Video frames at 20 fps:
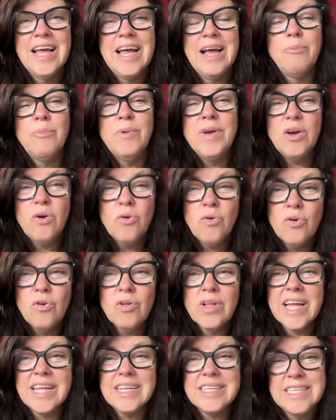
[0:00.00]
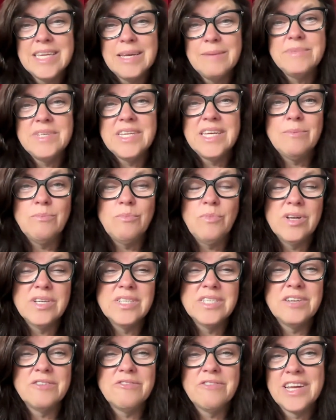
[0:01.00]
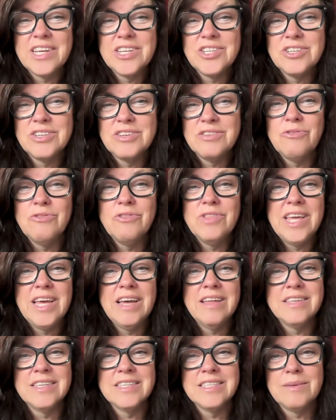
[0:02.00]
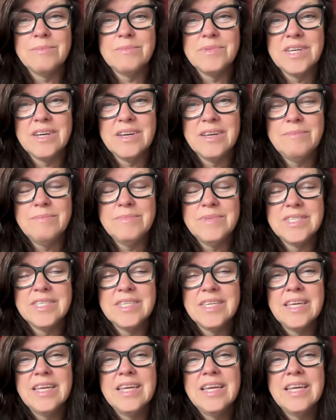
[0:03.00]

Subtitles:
And we all get tipped in one direction or the other sometimes.